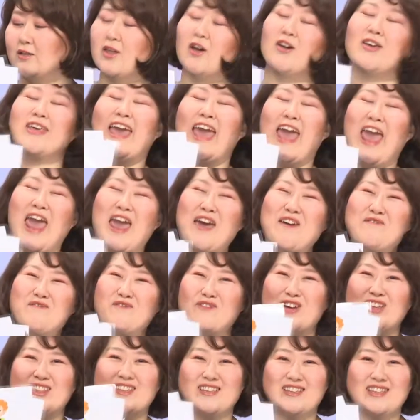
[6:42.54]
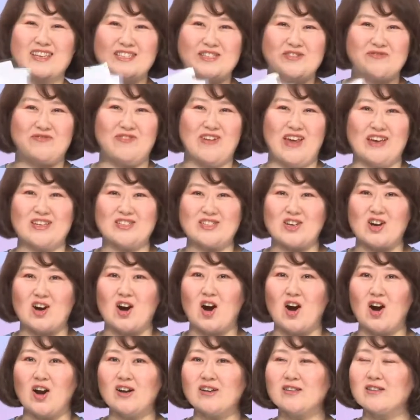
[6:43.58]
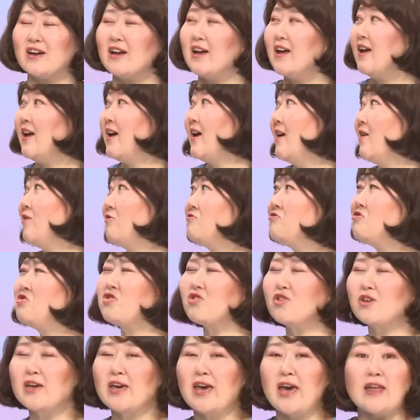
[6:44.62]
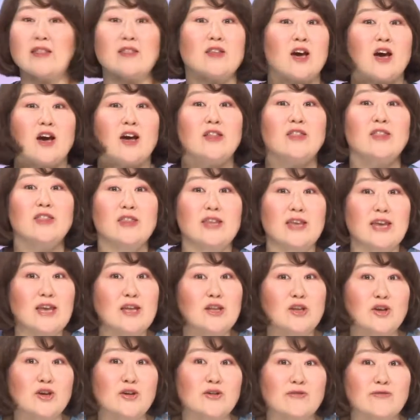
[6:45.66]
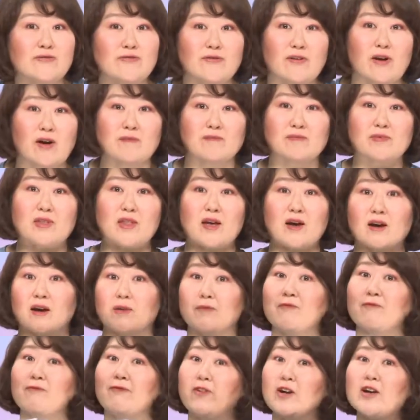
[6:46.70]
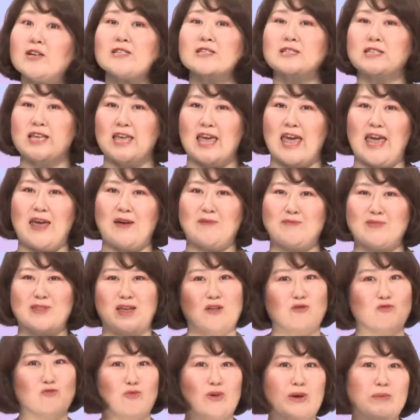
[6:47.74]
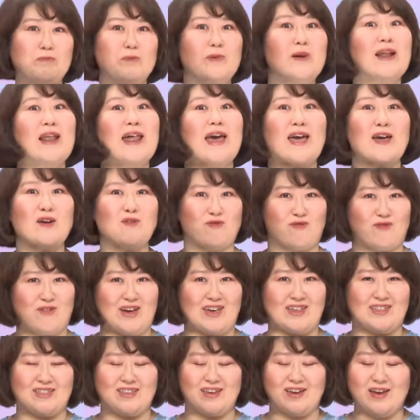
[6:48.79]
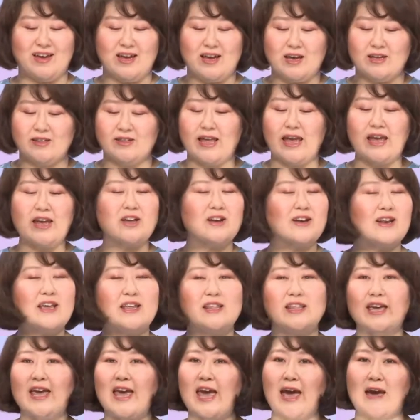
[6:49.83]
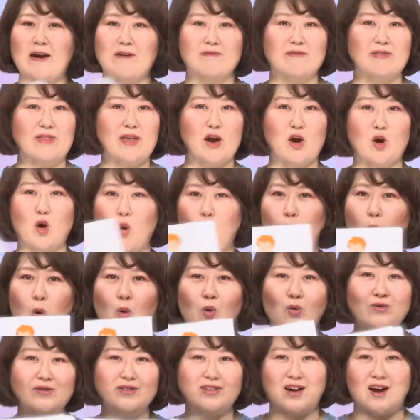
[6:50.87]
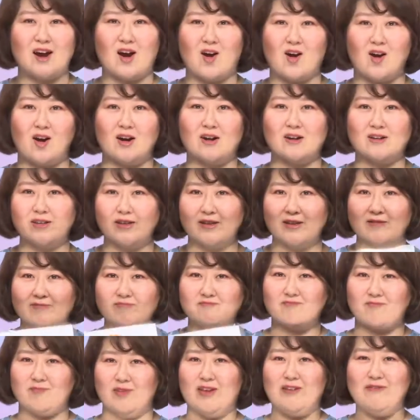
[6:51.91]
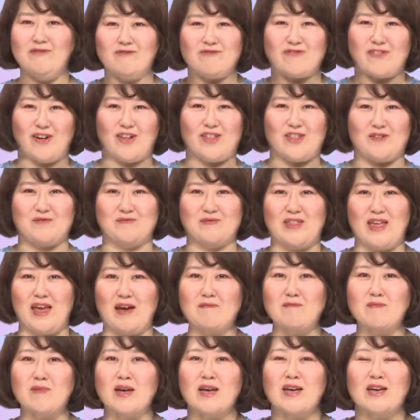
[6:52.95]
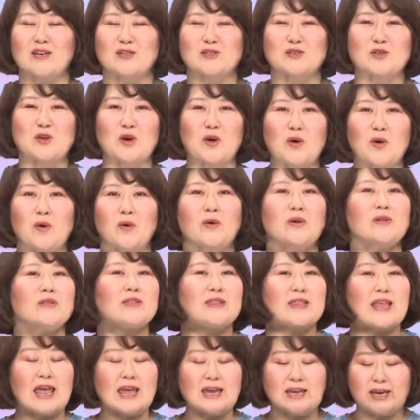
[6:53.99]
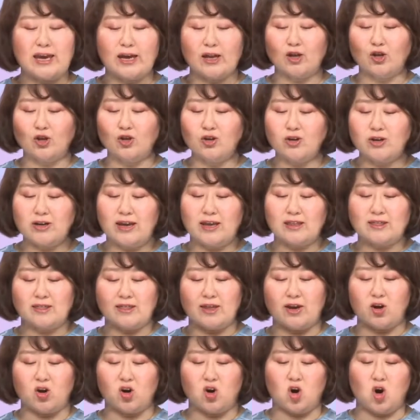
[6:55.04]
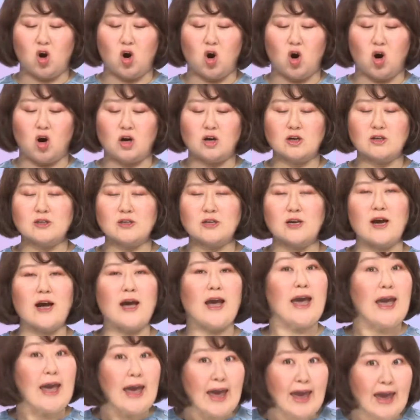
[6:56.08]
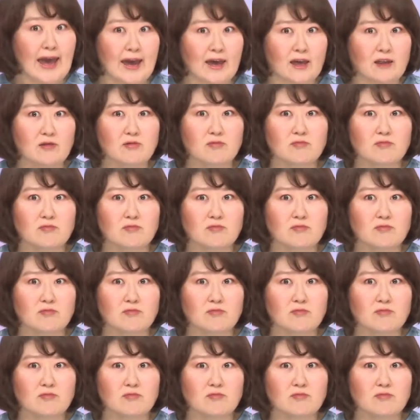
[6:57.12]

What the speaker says: game with this flashcard, you can continue from the first game that we play with. They already have their own card in front of them, so they can look at their card and